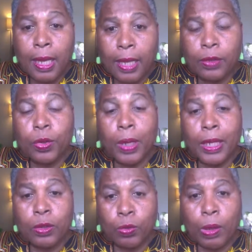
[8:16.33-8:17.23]
and
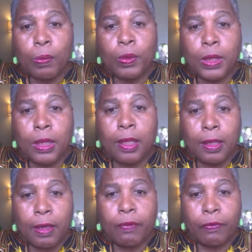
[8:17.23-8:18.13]
trying to represent the
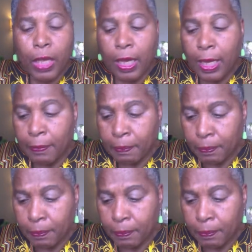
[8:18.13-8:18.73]
love of God.